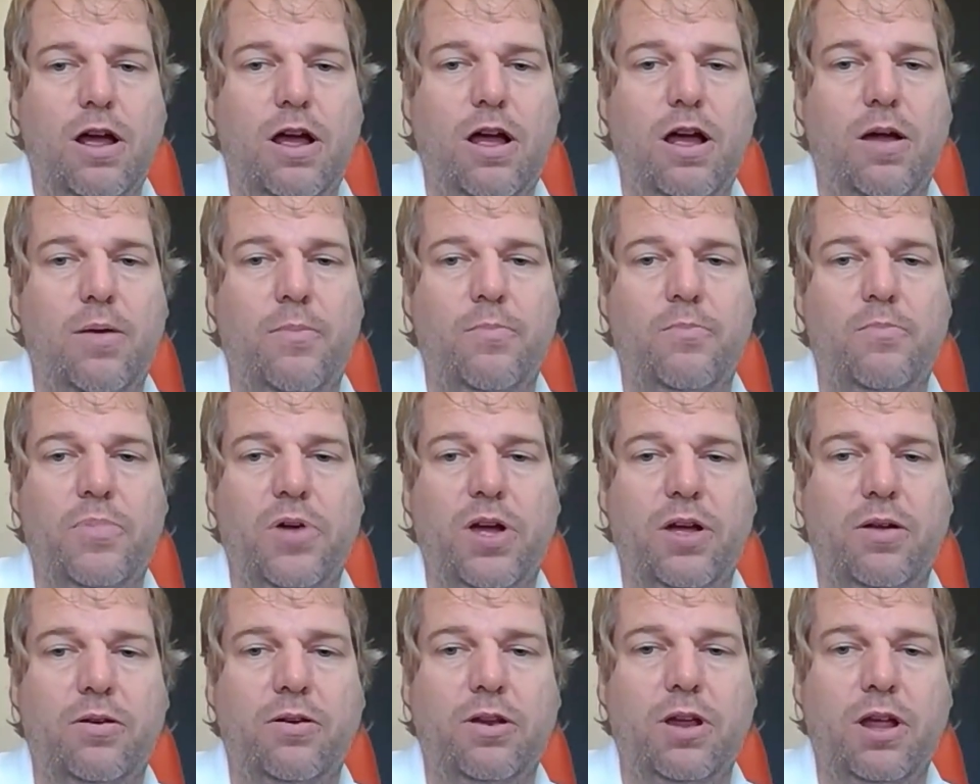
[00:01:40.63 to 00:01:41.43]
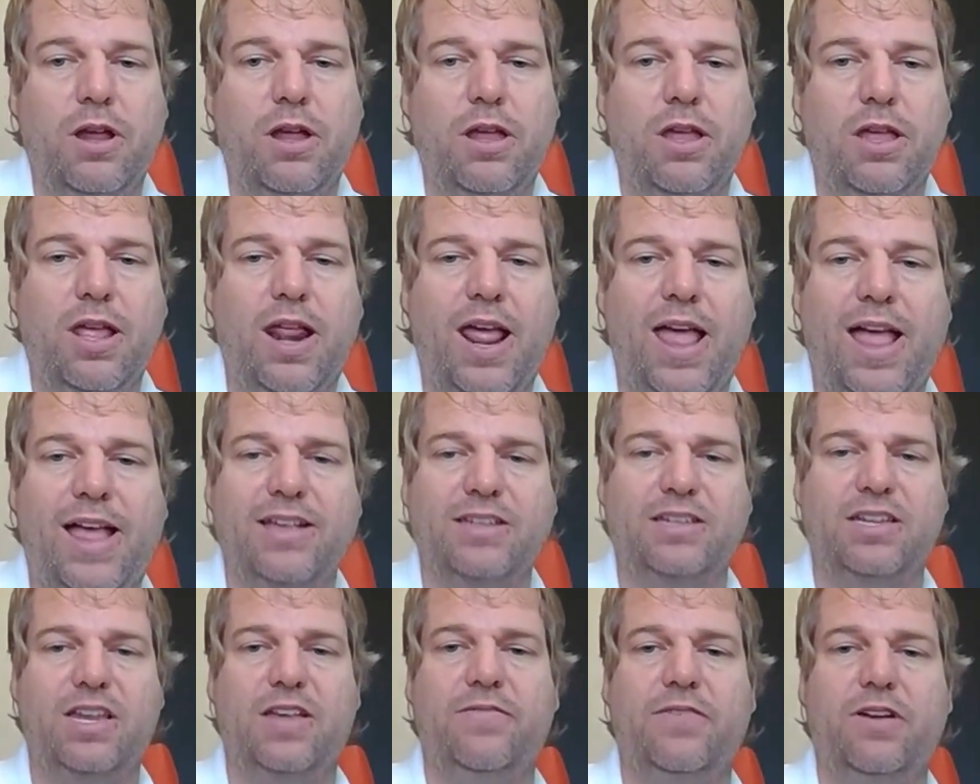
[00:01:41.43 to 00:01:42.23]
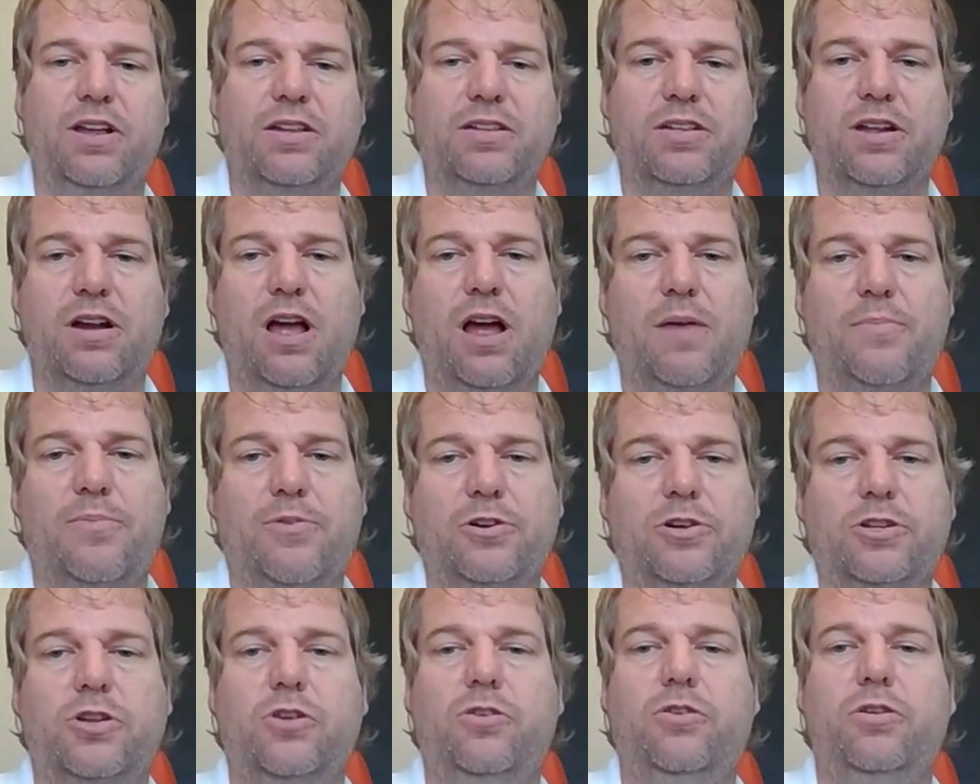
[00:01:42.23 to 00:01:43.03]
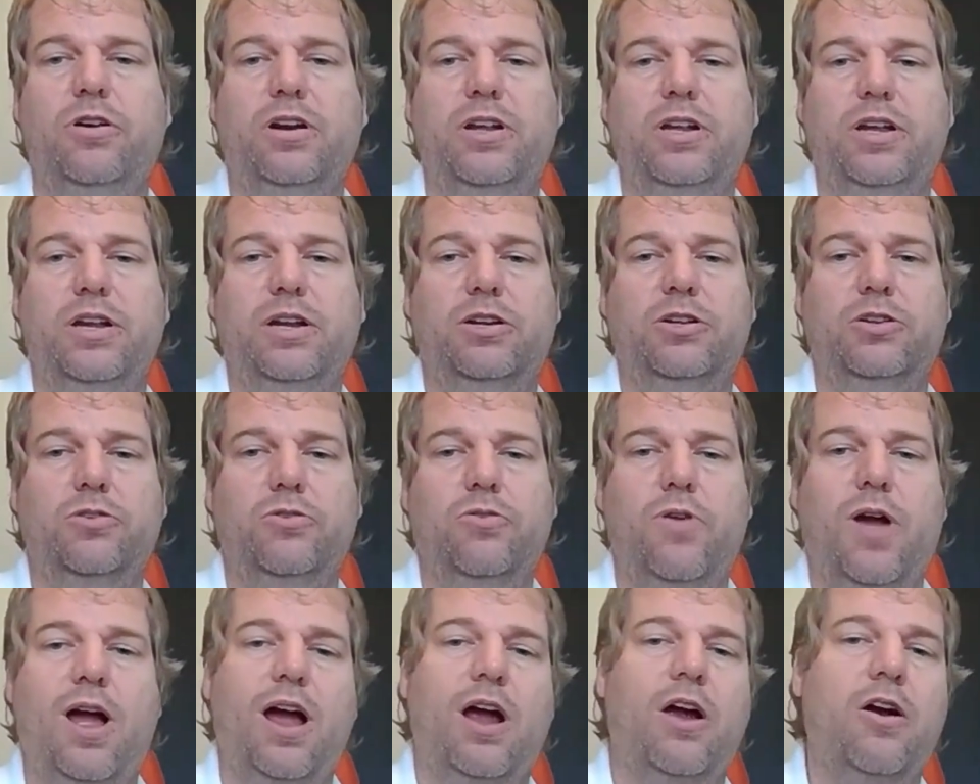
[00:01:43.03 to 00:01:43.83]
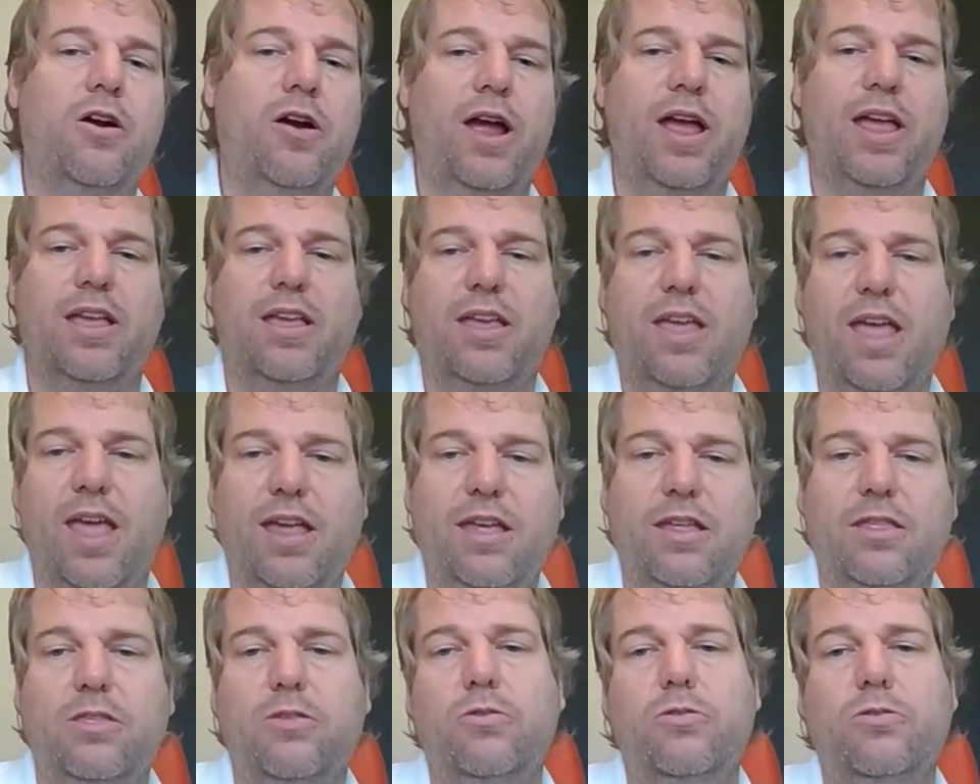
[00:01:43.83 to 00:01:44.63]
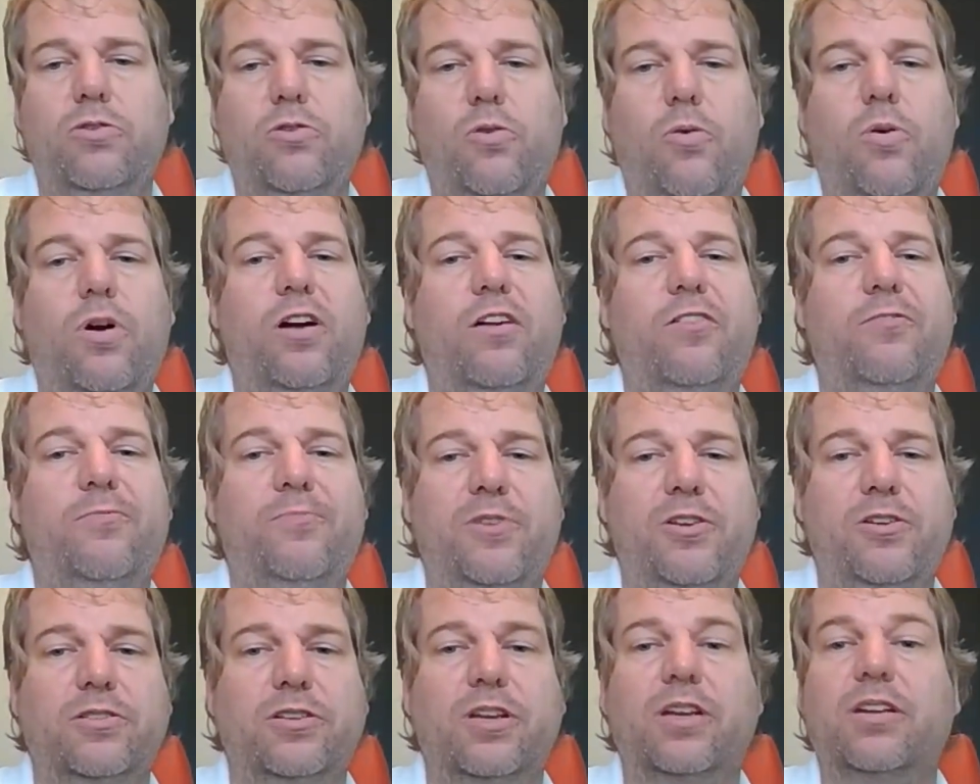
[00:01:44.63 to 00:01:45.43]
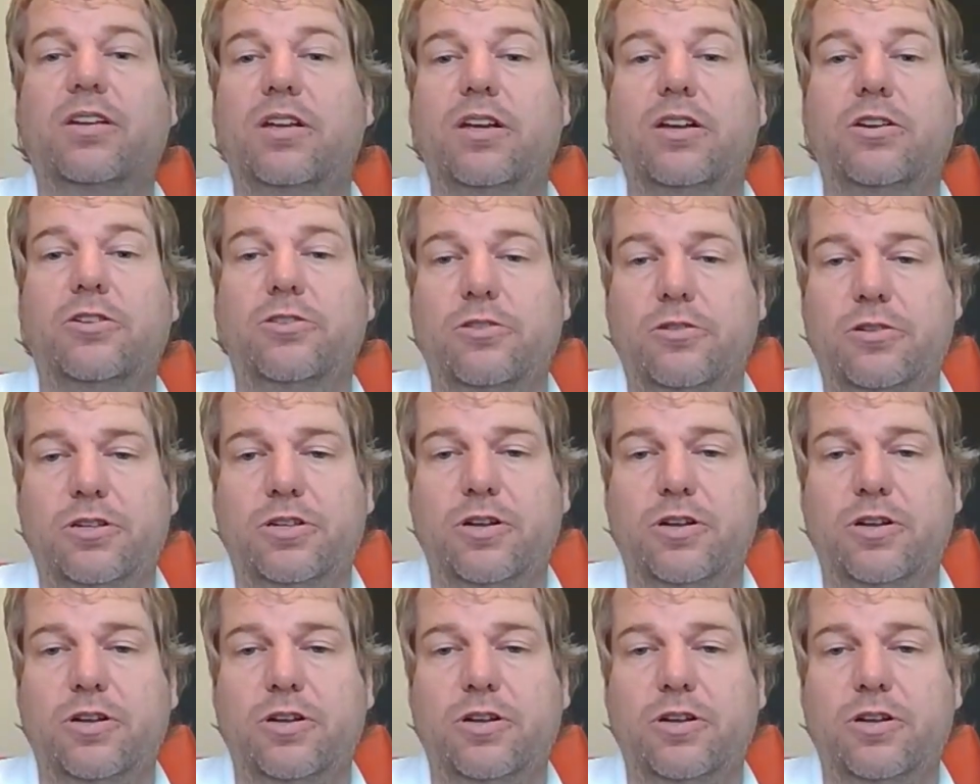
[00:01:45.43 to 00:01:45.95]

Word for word: Um, but it has given us an opportunity to hire a K through 12 music teacher.